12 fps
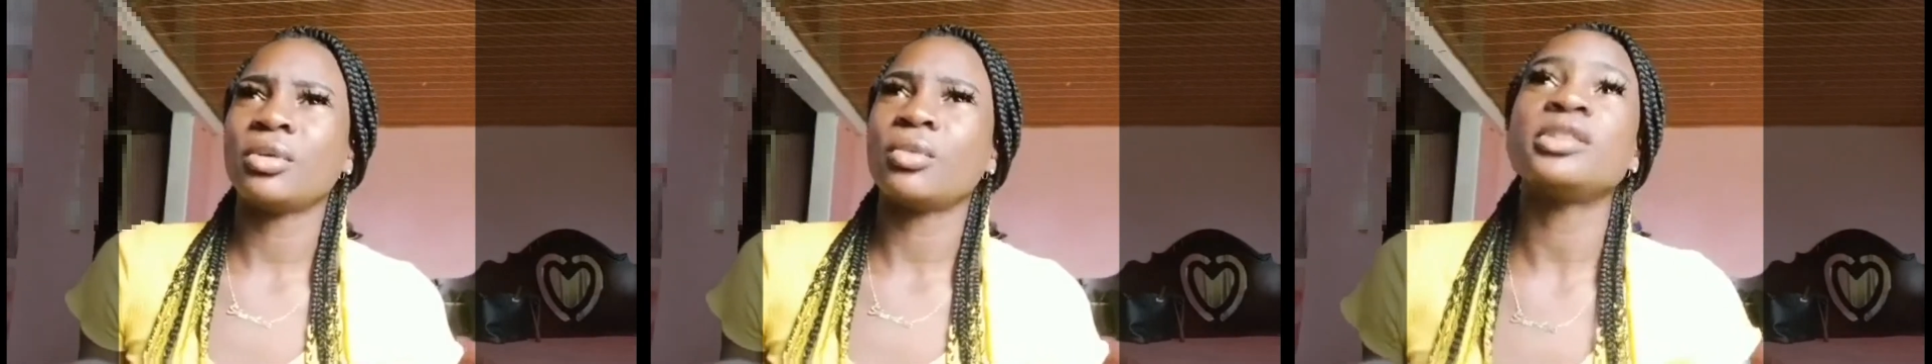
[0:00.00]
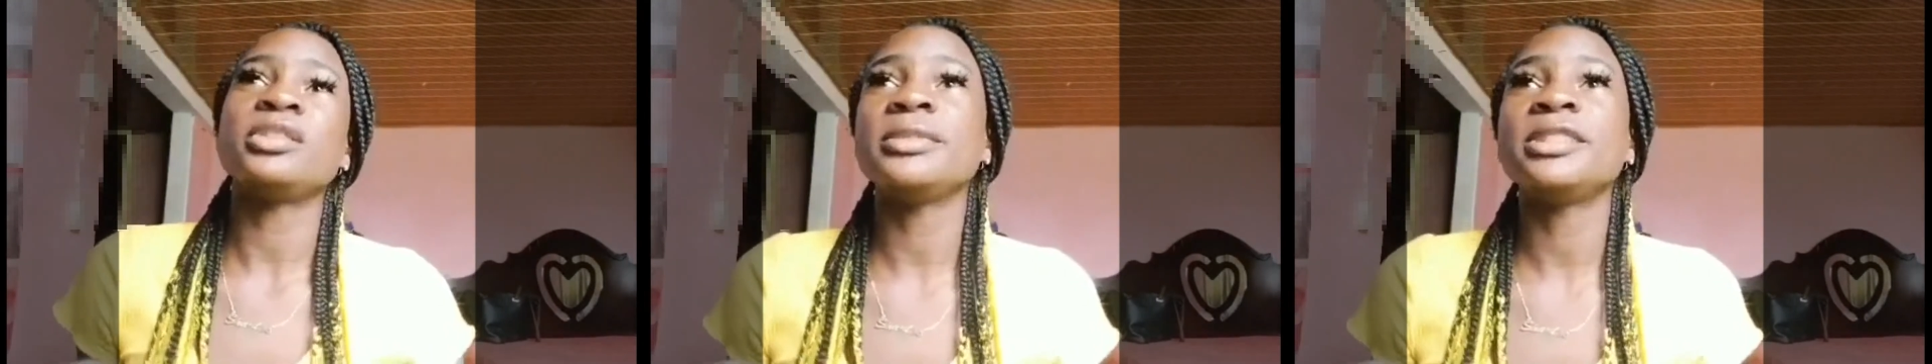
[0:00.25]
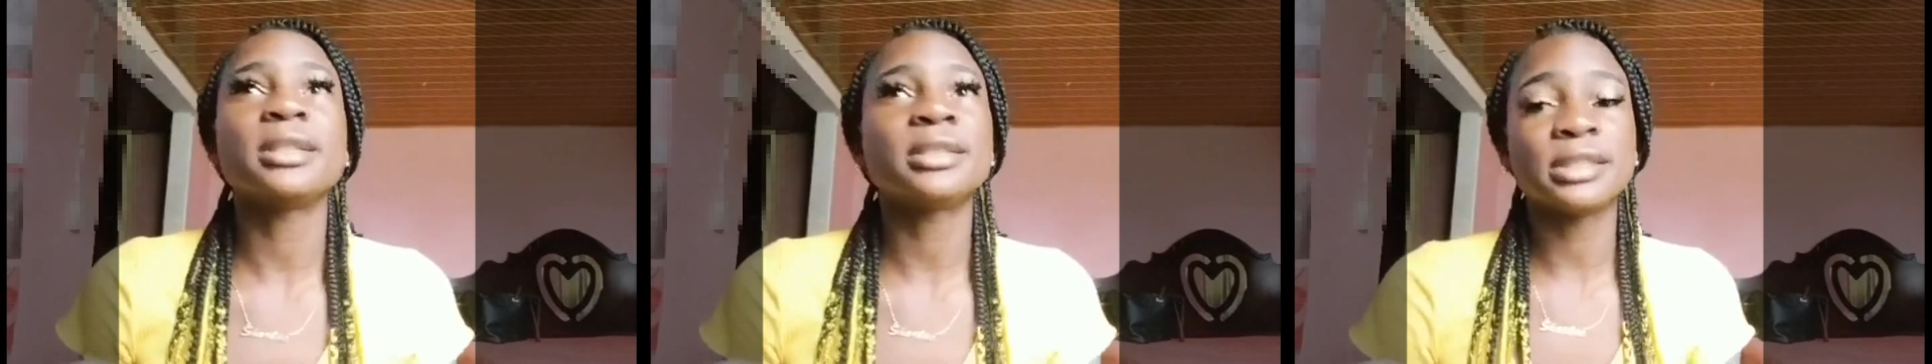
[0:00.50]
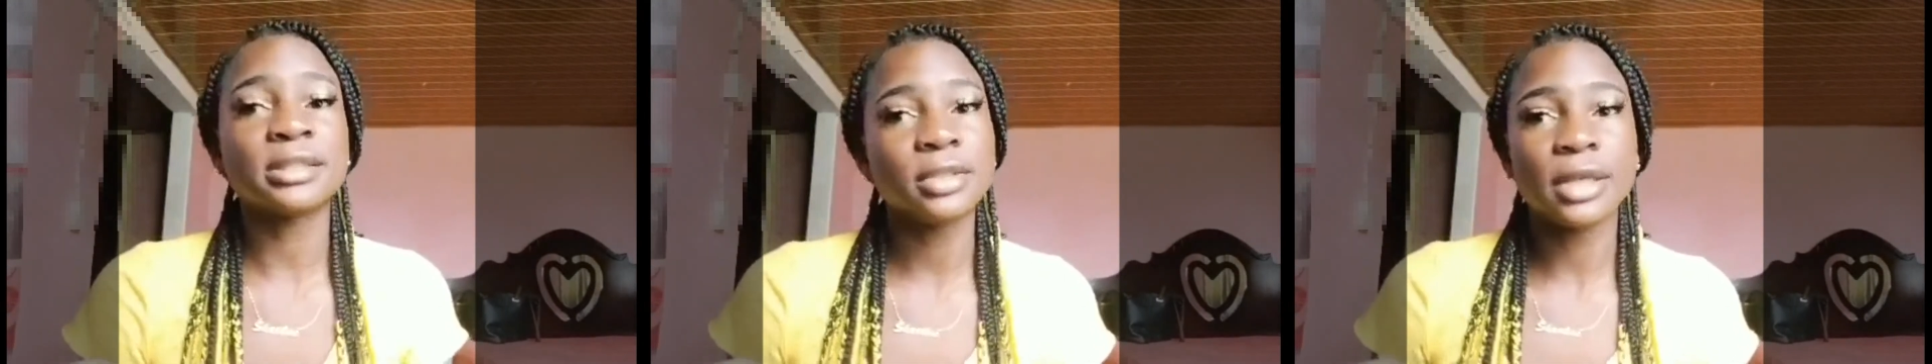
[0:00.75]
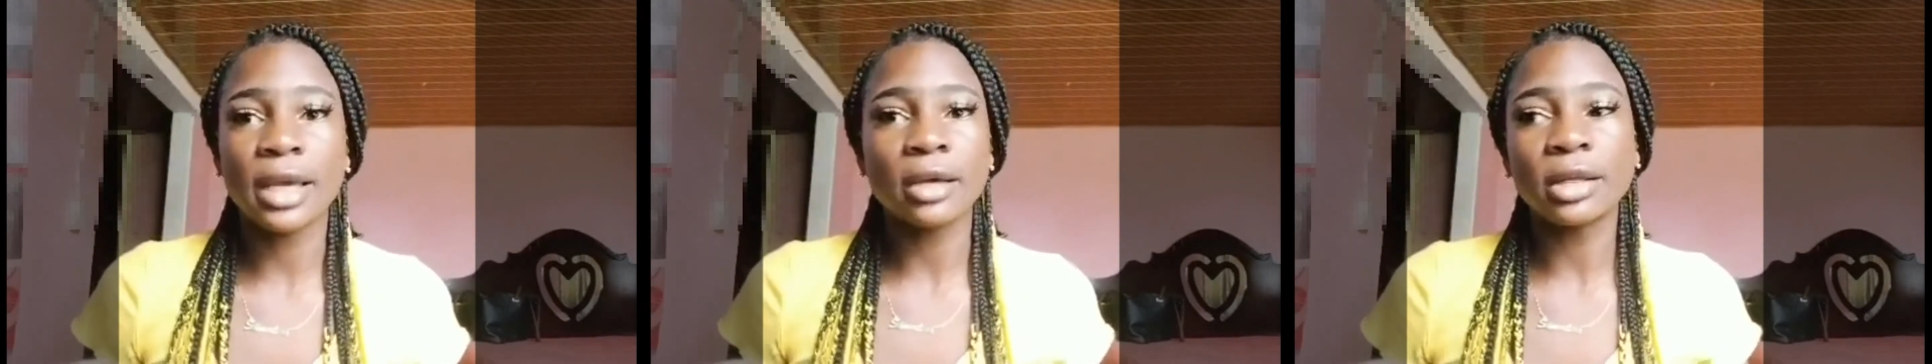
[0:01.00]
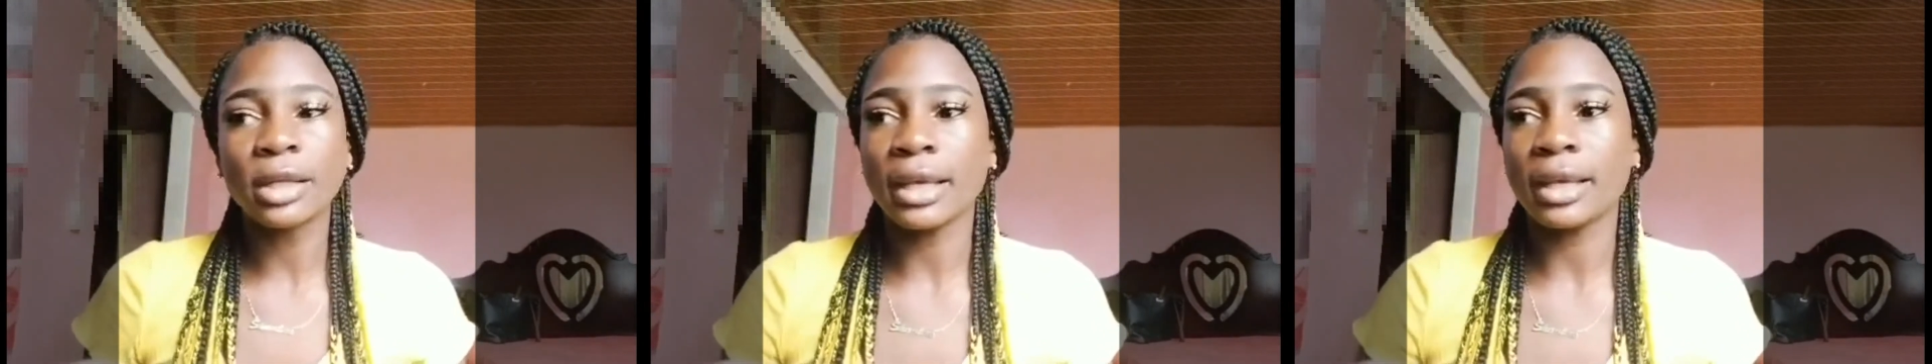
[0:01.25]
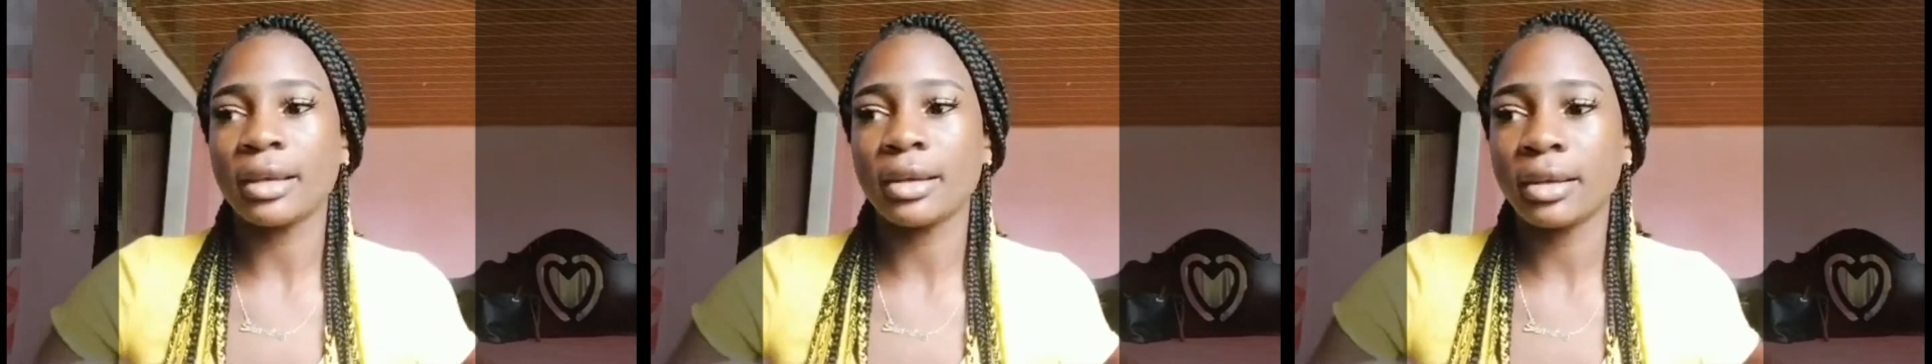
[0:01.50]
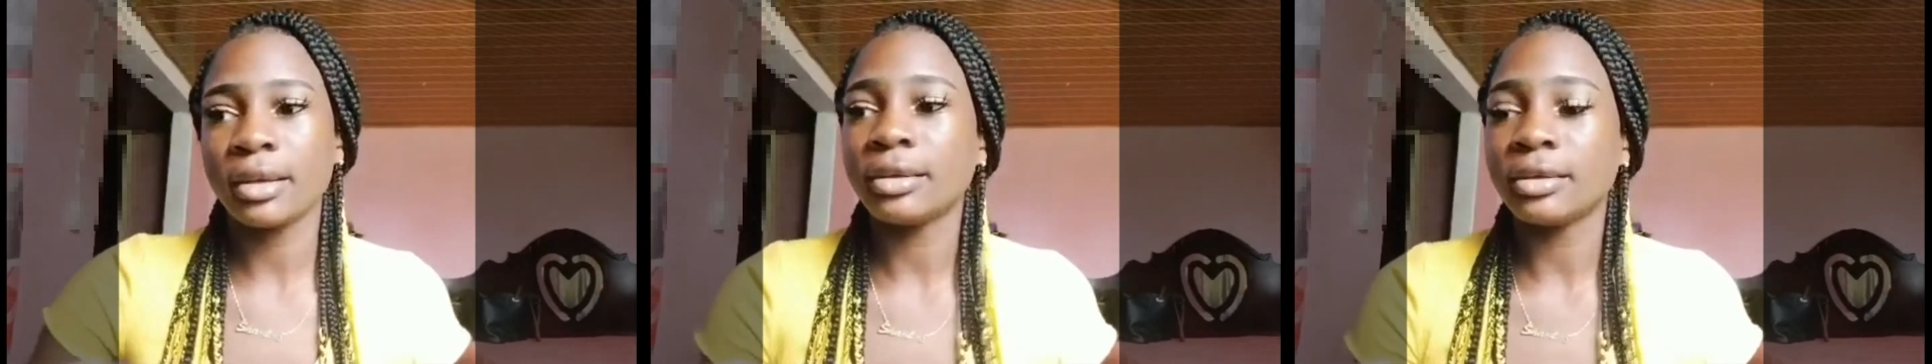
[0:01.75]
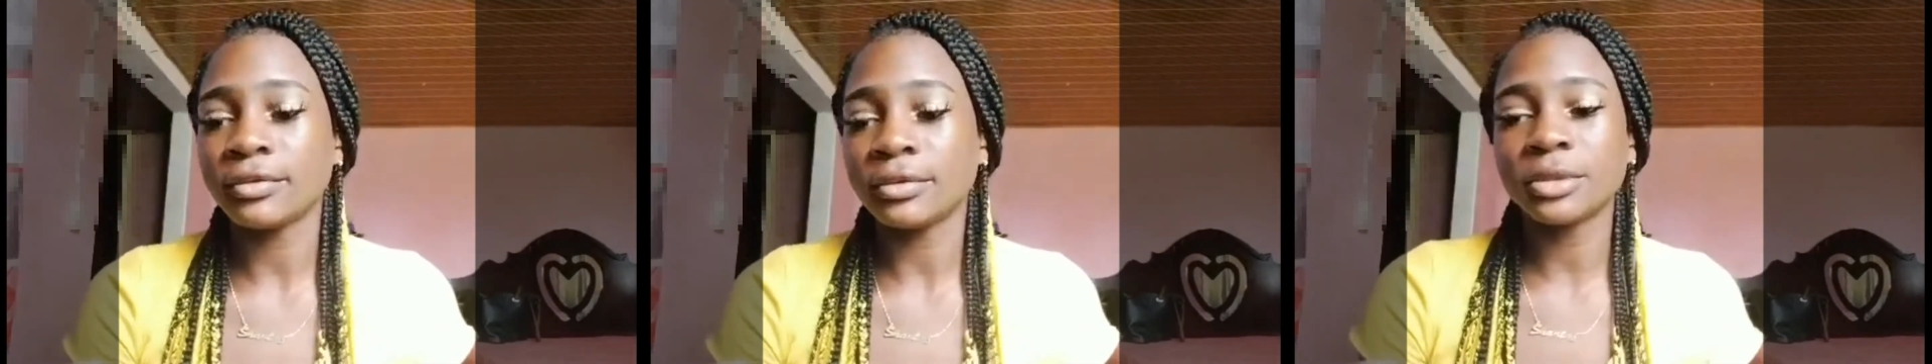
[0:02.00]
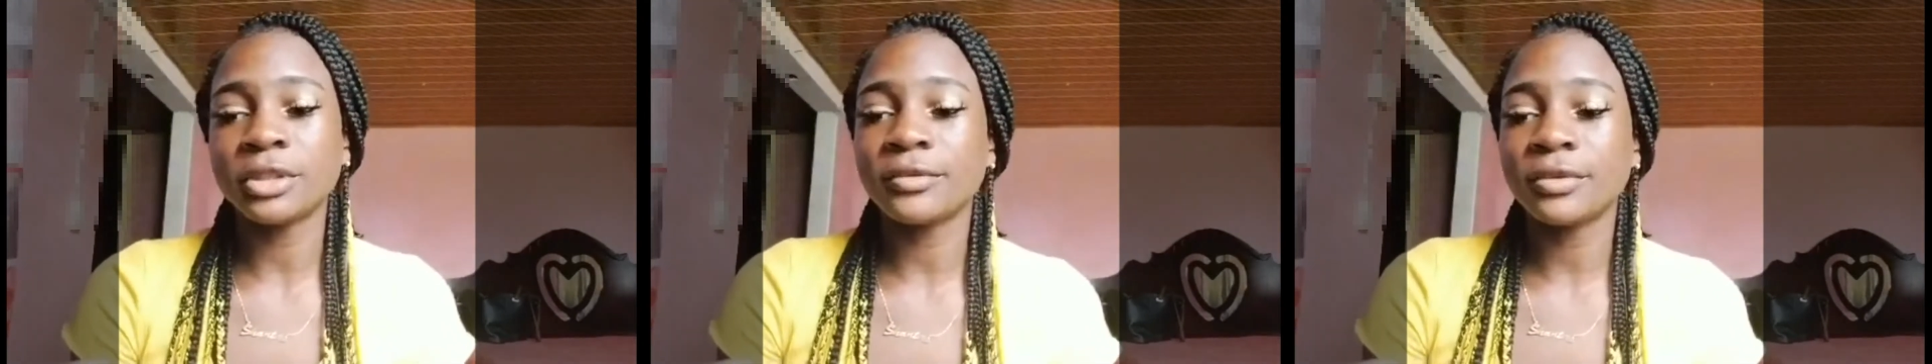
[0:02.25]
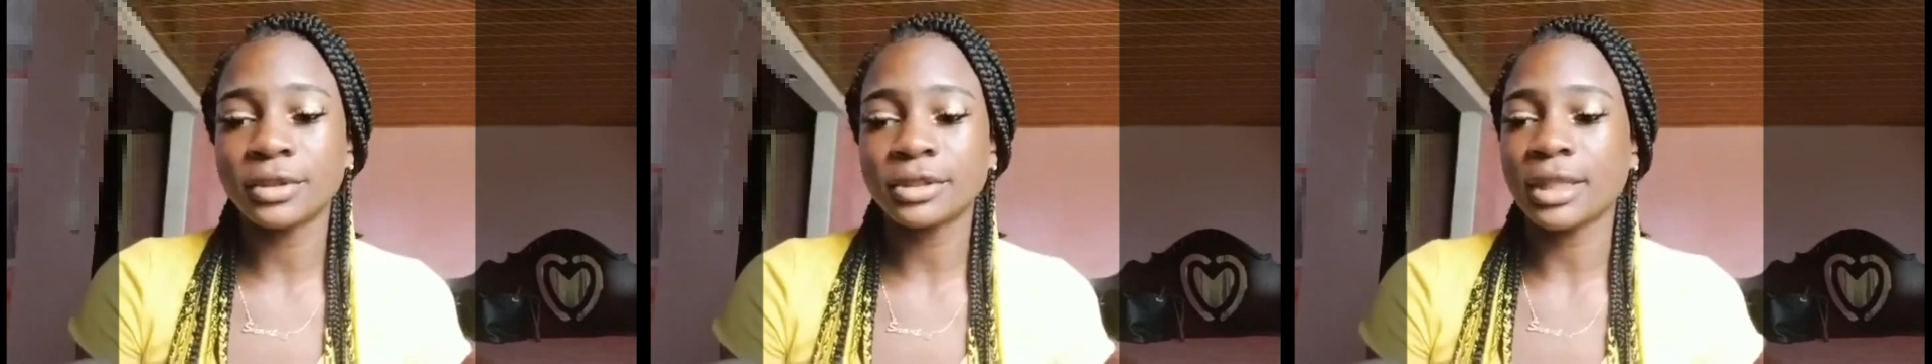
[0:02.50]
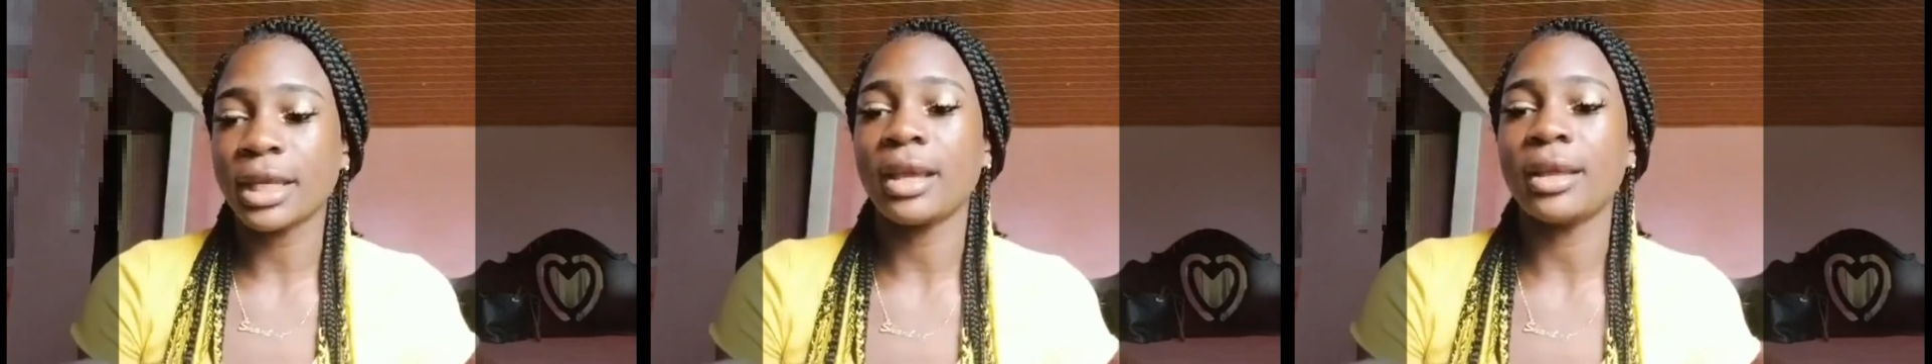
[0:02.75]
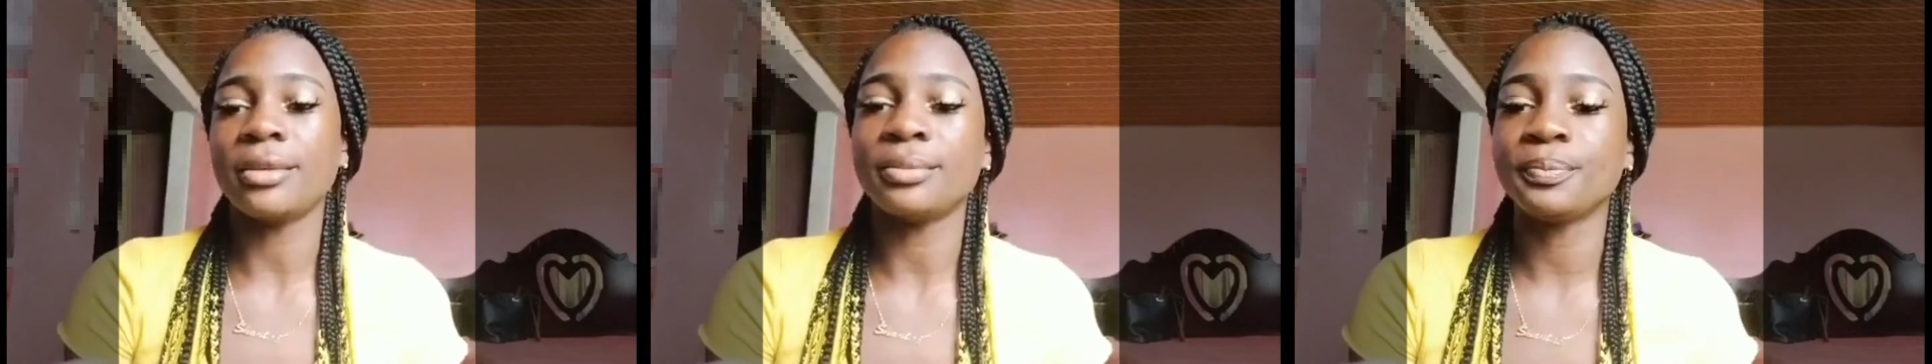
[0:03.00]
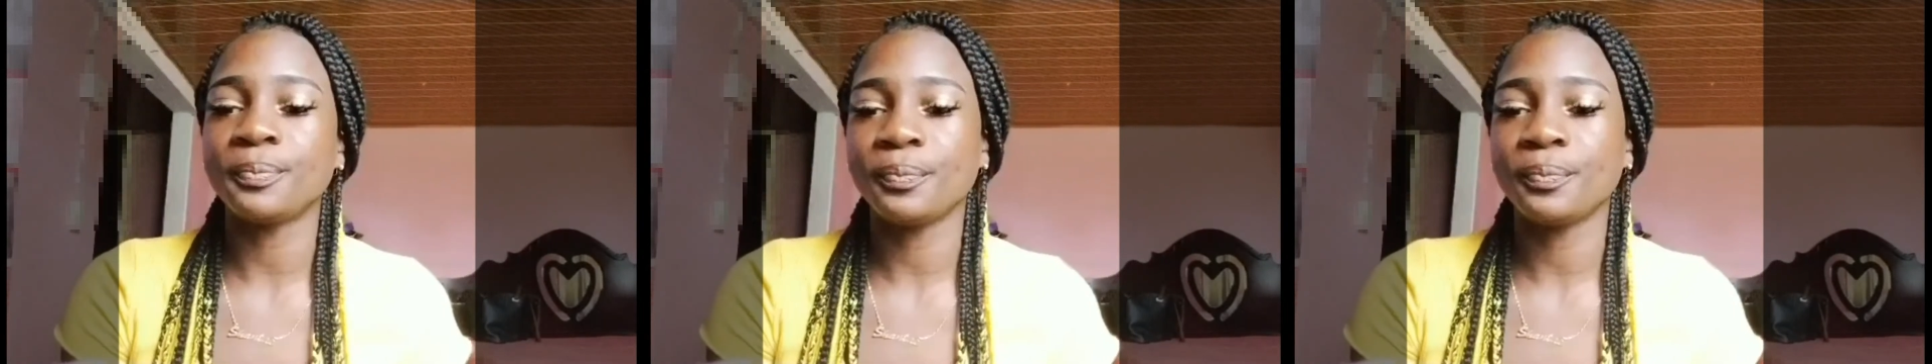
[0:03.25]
Once you be successful, you get all that. If only if you understand.